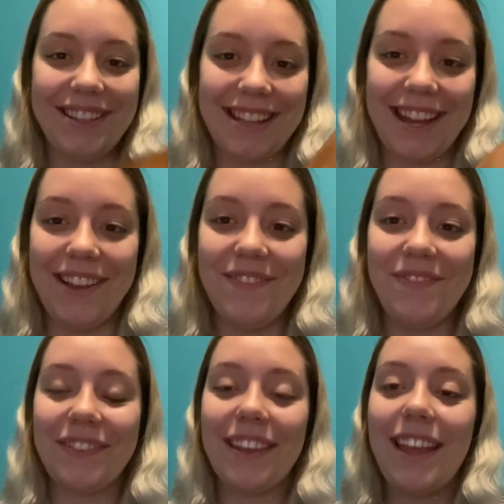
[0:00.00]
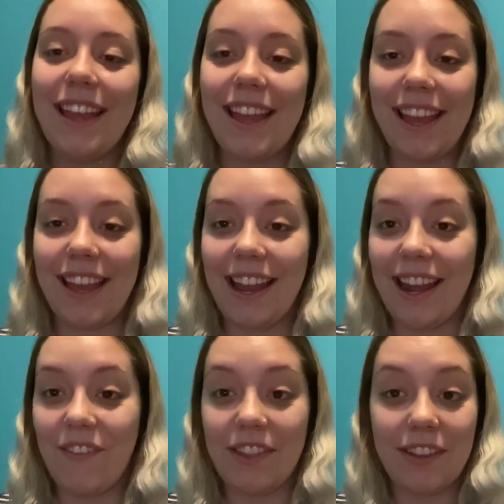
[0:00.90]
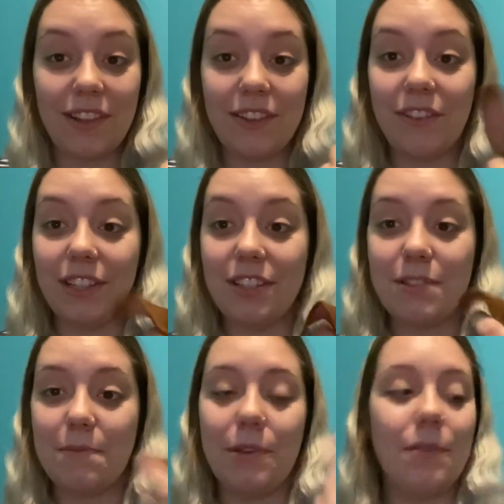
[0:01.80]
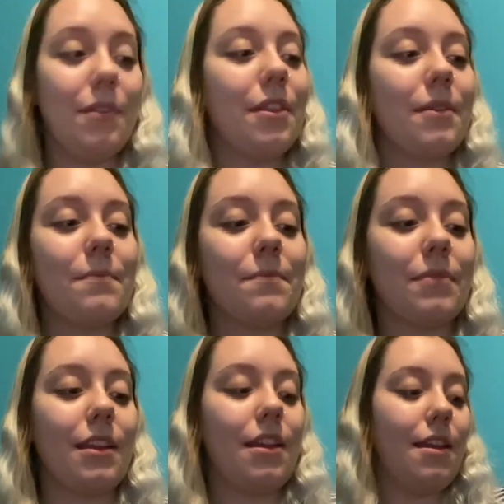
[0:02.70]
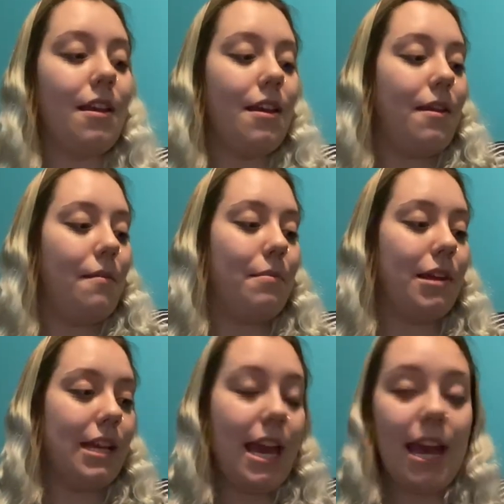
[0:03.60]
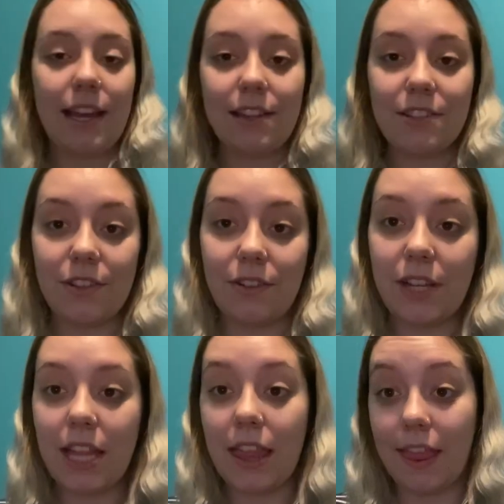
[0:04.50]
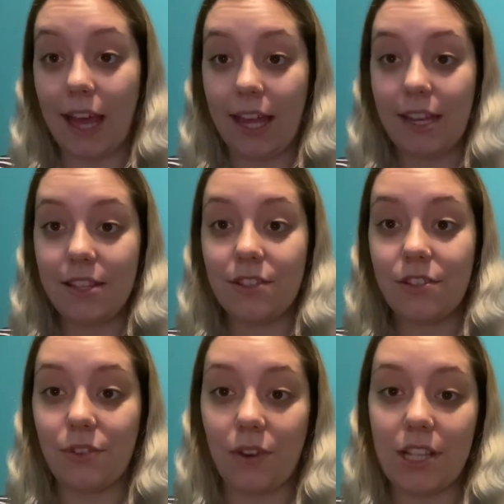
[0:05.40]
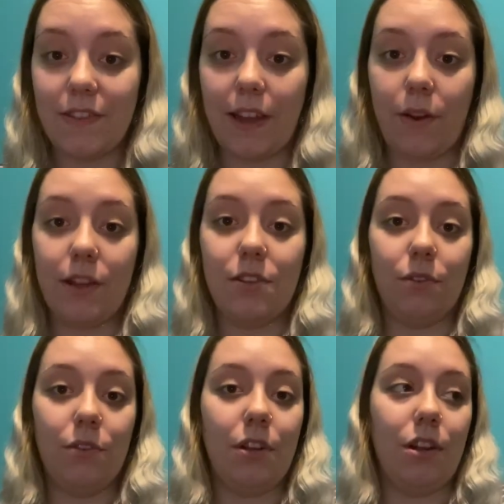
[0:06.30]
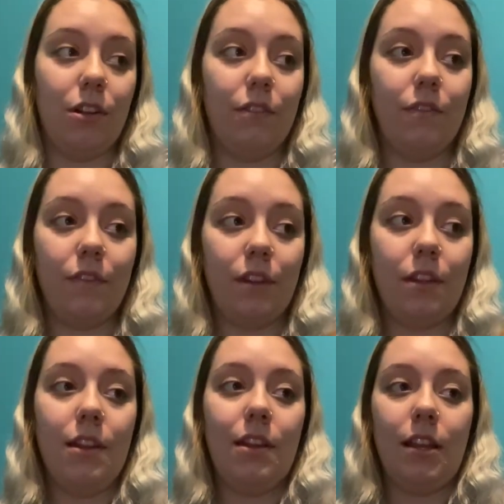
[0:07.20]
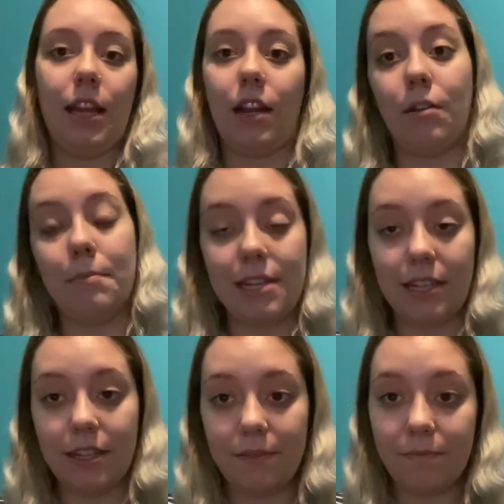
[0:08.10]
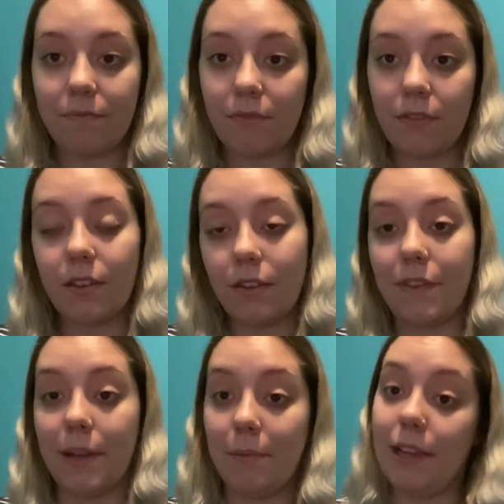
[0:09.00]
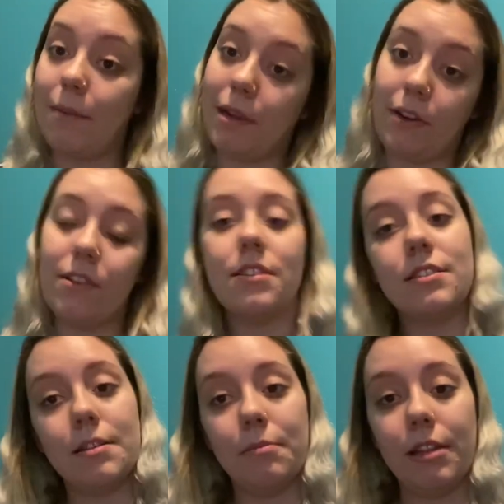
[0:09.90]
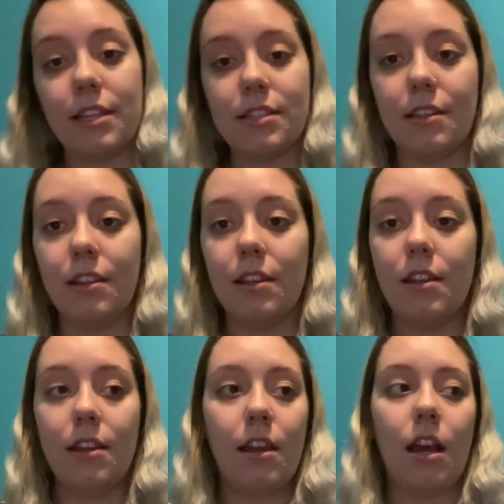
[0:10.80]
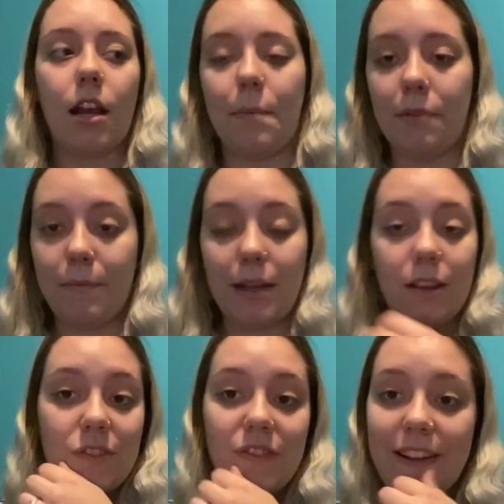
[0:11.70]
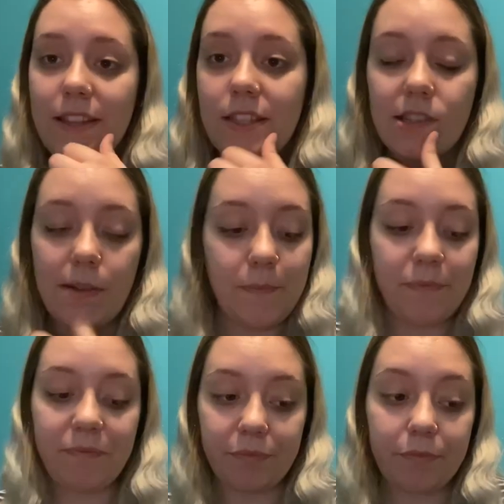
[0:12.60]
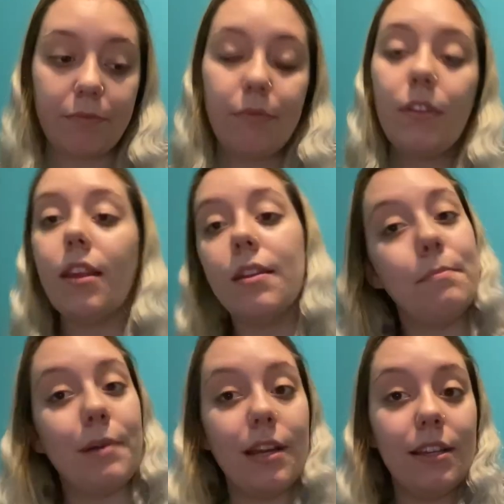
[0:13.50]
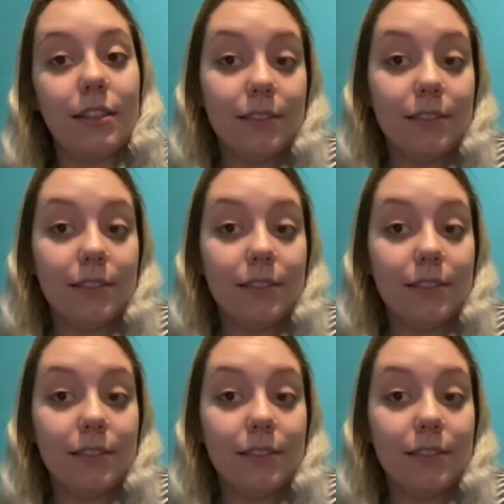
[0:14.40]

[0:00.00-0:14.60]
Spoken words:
time and everything went really smooth. But yeah, so that is the stories of how I told all of like our immediate family, like parents and siblings and a couple of my close friends. But